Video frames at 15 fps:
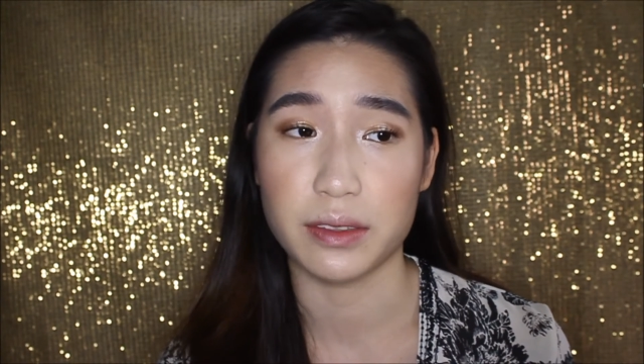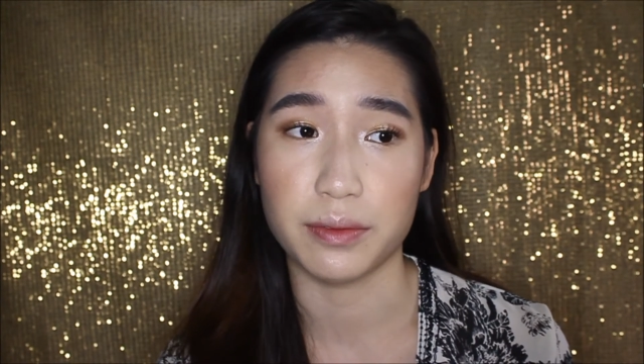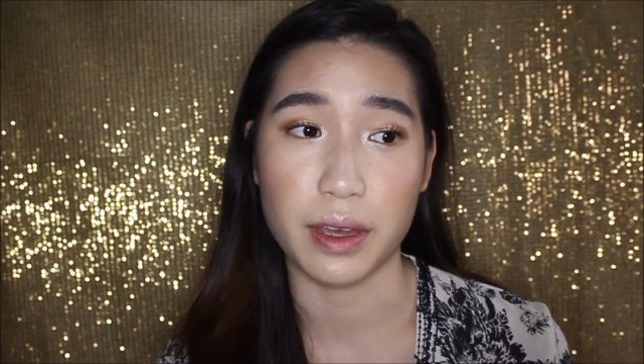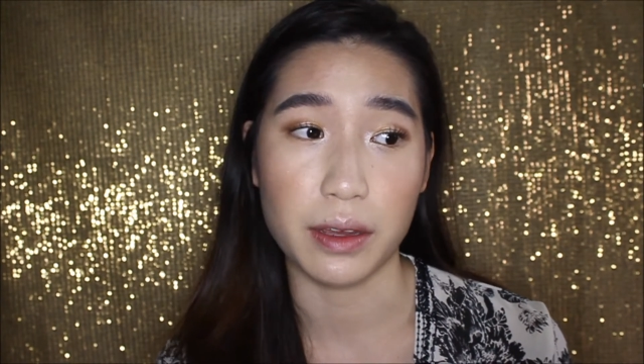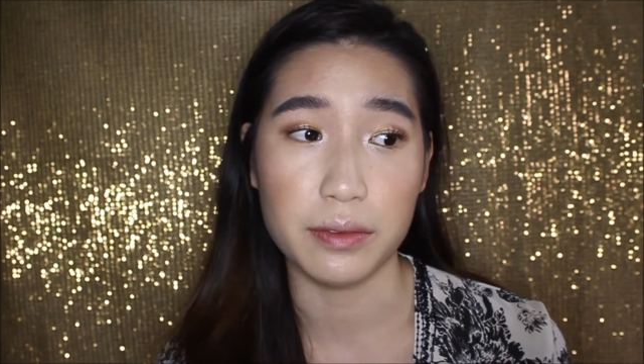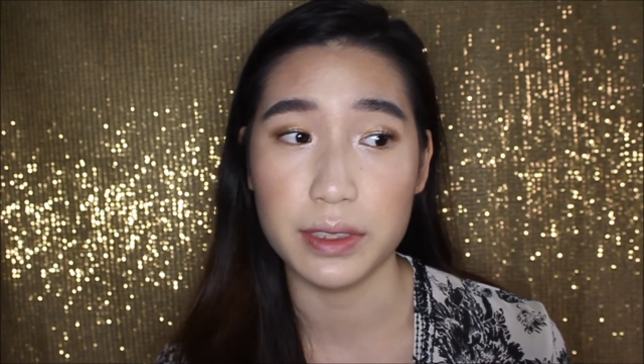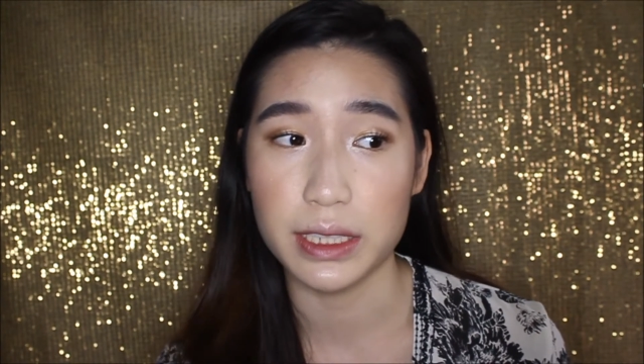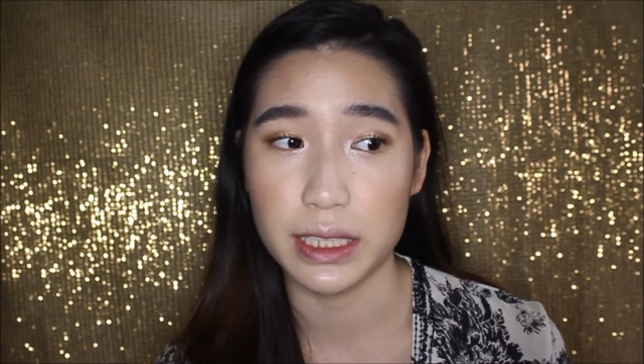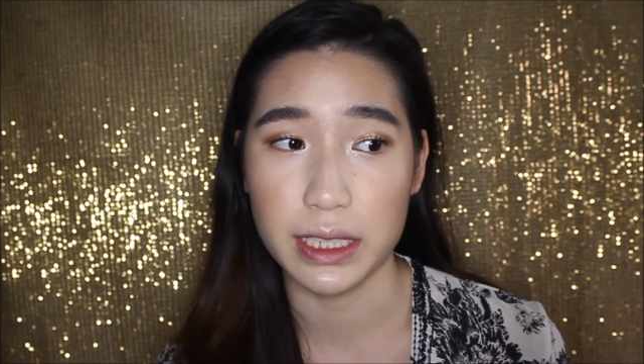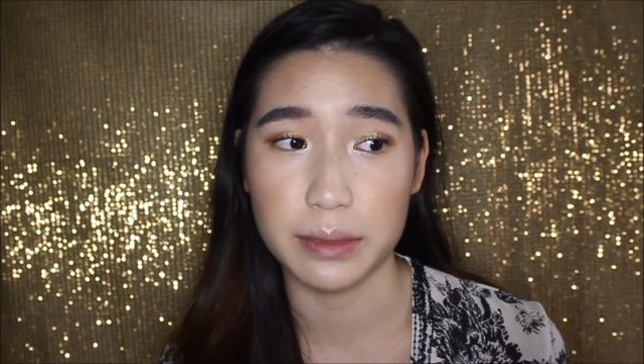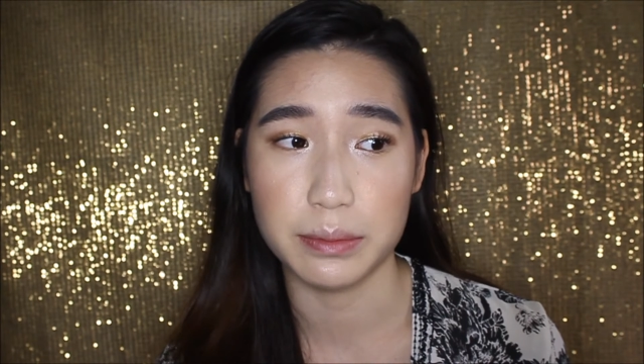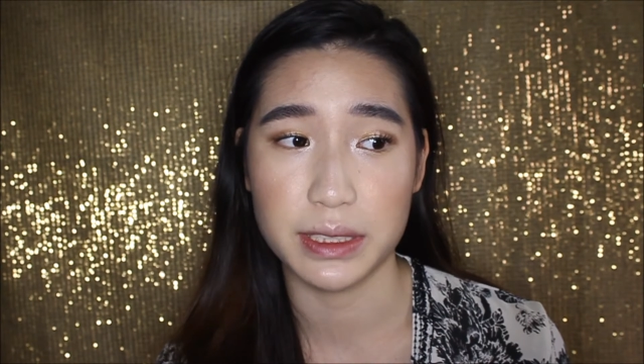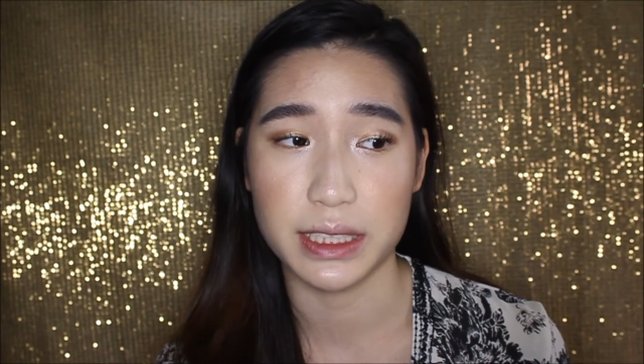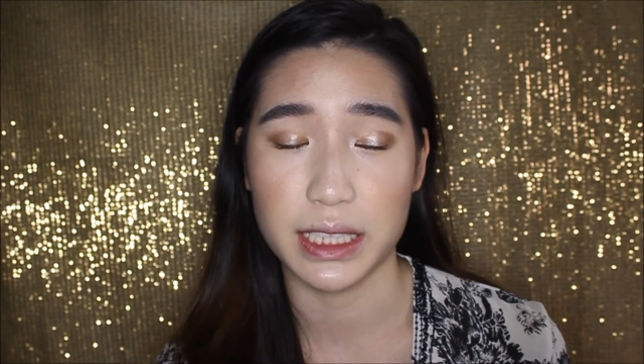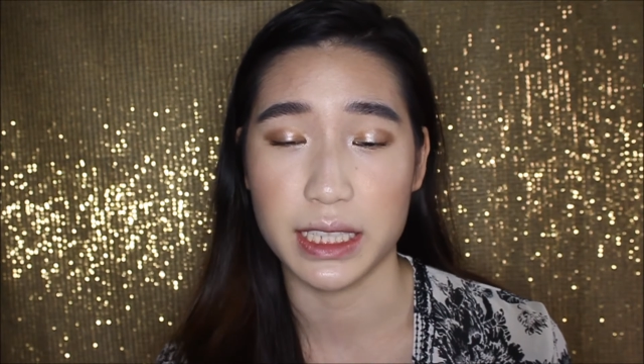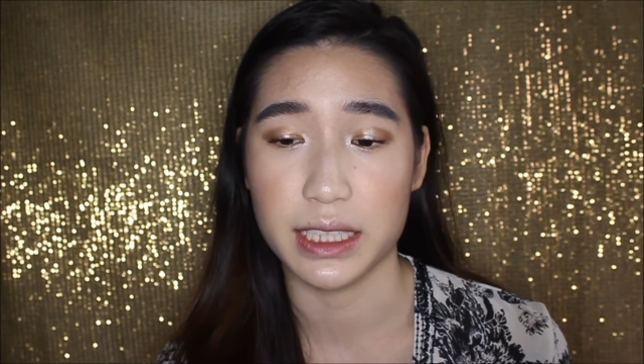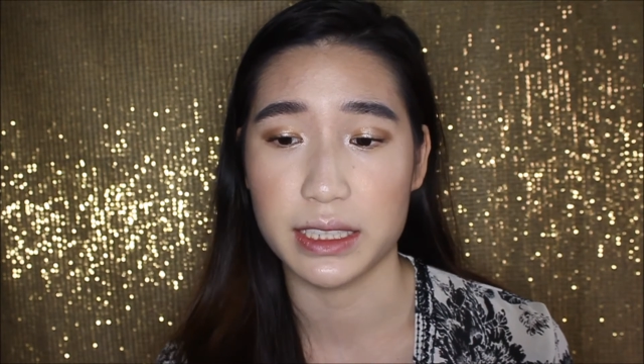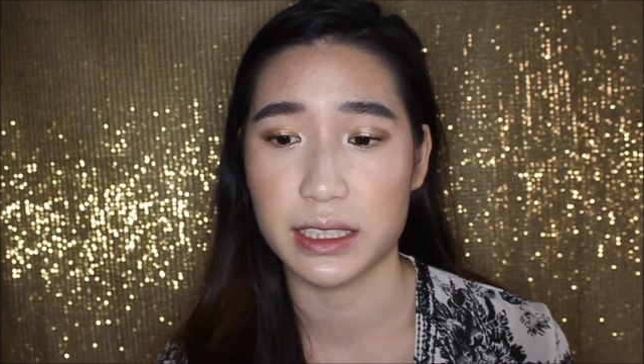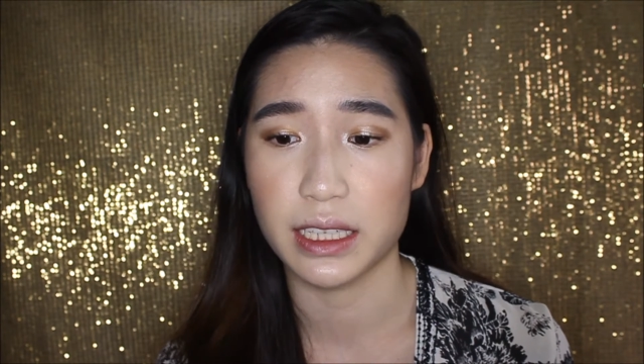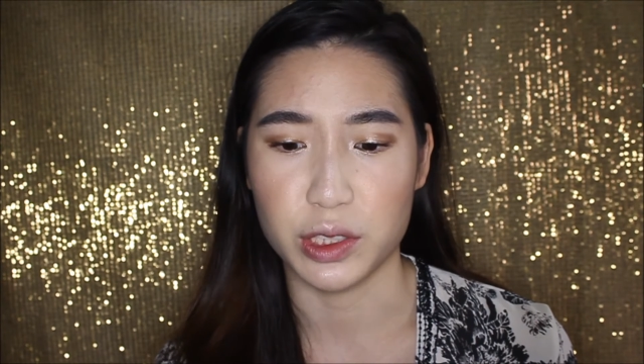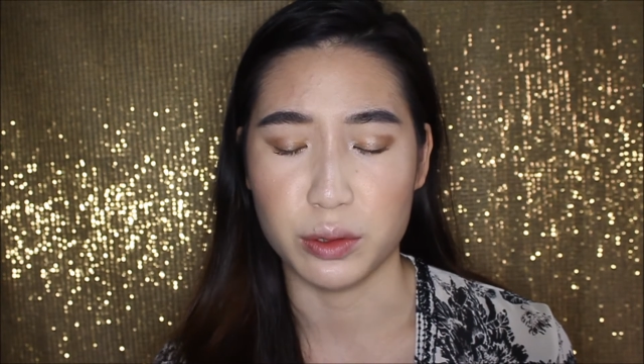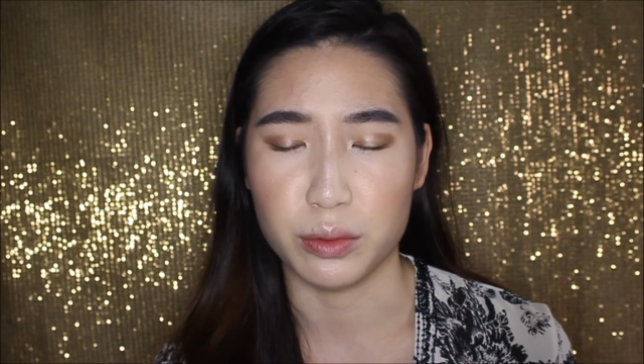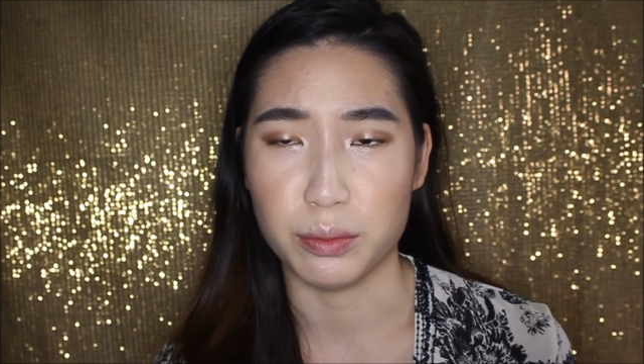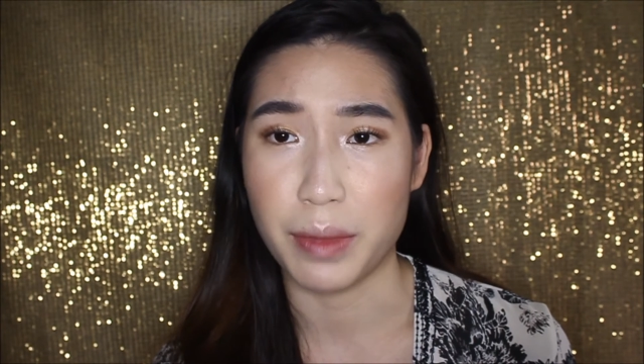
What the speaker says: velvet lipsticks, you know,